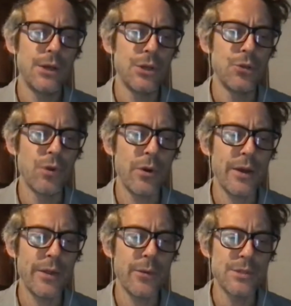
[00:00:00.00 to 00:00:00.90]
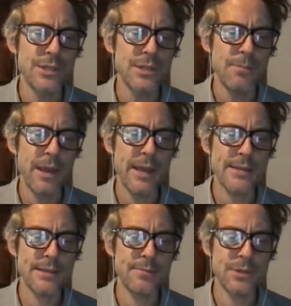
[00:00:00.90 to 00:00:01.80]
you wrote how there was a
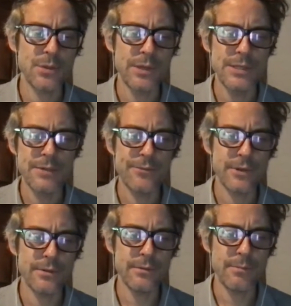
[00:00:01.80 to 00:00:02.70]
debate between different